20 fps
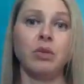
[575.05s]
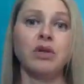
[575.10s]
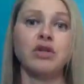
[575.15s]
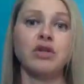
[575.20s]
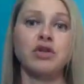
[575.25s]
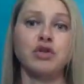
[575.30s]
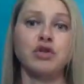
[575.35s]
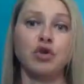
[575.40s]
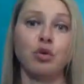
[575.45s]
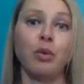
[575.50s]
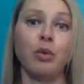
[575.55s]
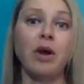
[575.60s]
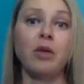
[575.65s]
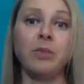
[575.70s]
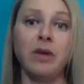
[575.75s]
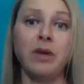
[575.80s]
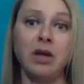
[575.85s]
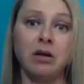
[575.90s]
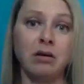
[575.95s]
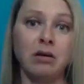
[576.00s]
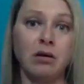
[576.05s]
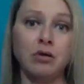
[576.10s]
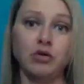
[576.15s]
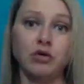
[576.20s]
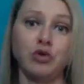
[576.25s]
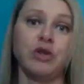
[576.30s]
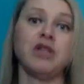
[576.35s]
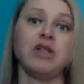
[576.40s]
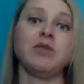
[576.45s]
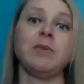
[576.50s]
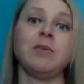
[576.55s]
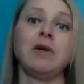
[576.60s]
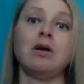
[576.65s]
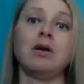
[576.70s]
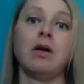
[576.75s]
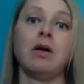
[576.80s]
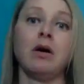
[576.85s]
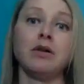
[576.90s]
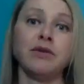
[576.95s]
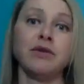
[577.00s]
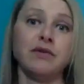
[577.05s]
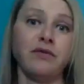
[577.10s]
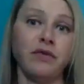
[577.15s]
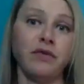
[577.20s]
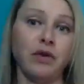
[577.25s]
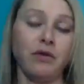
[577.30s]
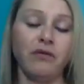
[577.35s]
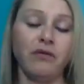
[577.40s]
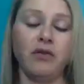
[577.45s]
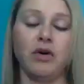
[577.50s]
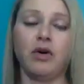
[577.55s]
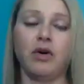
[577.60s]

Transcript: which is your well-being neurotransmitter, and also for your